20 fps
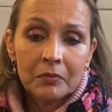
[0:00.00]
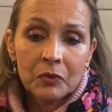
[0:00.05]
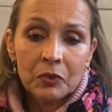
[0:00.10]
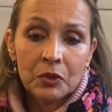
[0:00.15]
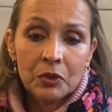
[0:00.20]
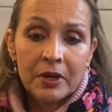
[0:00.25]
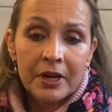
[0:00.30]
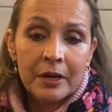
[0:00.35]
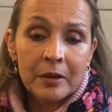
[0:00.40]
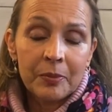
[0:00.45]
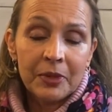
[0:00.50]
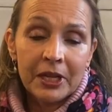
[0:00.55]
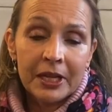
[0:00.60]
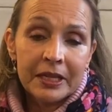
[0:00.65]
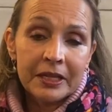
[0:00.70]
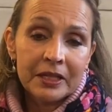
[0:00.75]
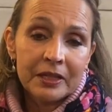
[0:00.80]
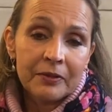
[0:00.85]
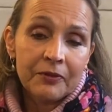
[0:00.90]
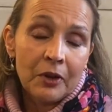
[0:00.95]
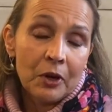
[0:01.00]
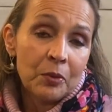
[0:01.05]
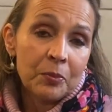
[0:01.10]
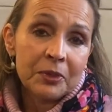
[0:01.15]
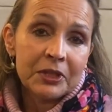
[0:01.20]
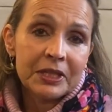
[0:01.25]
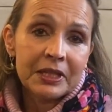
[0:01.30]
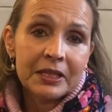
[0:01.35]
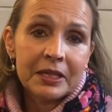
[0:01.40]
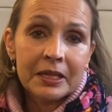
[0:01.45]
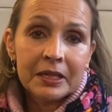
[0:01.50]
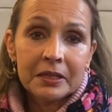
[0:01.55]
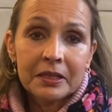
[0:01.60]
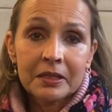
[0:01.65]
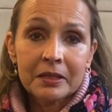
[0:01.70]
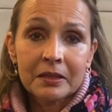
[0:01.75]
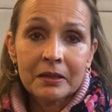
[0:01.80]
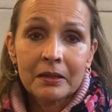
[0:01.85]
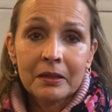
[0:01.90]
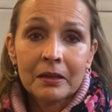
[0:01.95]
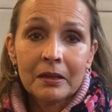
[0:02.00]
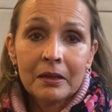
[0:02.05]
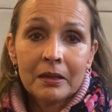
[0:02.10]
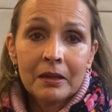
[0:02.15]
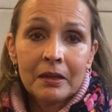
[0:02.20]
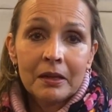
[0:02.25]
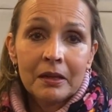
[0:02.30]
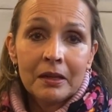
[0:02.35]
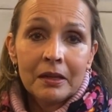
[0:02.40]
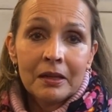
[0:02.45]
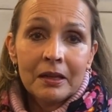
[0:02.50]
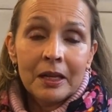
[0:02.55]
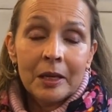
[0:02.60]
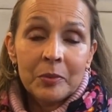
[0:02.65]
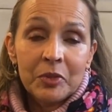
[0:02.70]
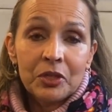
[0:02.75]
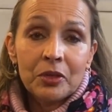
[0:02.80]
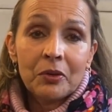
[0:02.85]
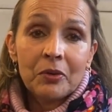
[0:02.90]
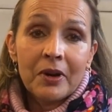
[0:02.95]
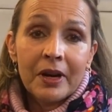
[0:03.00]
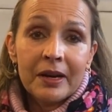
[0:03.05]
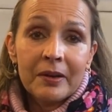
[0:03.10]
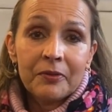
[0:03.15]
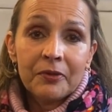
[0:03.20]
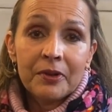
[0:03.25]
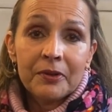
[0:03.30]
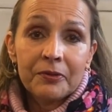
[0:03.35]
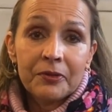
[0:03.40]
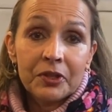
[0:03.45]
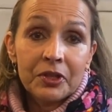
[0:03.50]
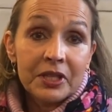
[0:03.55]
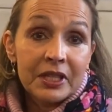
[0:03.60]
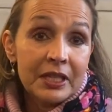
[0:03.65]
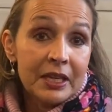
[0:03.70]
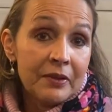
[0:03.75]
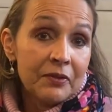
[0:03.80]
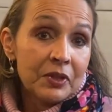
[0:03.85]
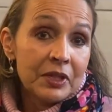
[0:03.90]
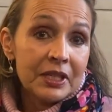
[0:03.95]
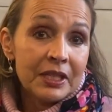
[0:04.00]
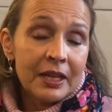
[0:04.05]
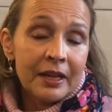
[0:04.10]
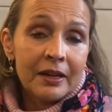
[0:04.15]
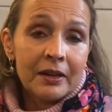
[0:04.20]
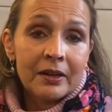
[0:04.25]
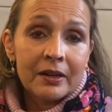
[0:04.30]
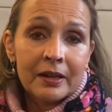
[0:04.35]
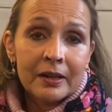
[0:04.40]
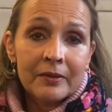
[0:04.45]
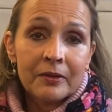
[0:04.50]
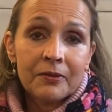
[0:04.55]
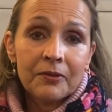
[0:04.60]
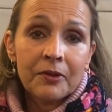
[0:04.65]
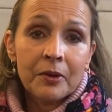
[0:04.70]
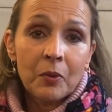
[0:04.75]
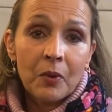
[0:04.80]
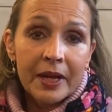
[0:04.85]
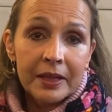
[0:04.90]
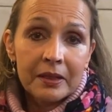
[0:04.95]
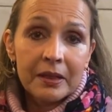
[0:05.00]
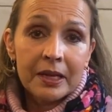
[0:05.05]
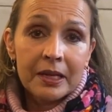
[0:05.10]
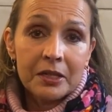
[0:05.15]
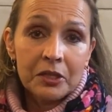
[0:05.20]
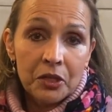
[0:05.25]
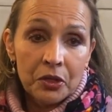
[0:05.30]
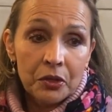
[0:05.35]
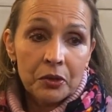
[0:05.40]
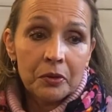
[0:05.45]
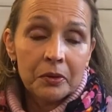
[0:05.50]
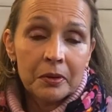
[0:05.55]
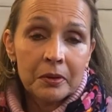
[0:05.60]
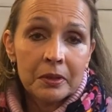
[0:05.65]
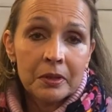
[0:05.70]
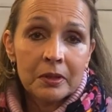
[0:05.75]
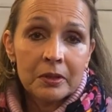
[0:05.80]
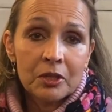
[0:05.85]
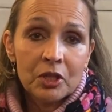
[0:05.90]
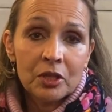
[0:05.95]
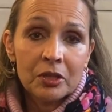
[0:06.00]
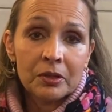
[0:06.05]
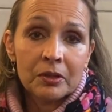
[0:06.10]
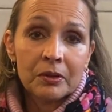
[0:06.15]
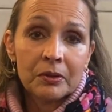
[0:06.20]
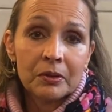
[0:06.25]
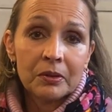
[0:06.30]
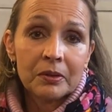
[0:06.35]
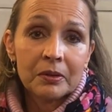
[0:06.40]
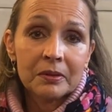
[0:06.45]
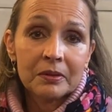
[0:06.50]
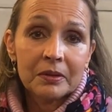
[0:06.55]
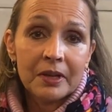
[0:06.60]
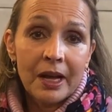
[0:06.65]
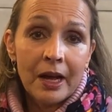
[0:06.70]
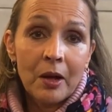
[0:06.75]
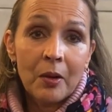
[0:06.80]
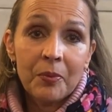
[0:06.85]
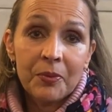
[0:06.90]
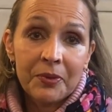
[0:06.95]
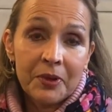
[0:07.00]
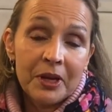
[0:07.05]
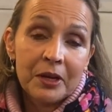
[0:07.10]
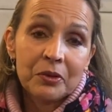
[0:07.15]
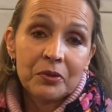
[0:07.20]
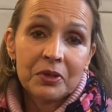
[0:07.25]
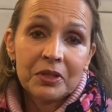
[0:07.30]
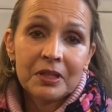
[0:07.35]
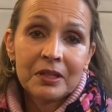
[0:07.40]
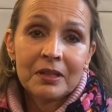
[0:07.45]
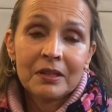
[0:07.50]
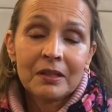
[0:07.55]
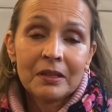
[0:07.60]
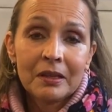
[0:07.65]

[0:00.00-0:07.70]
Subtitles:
They're in a place of hopelessness. And I'm so grateful for the Suneg Center and for what they do to help those.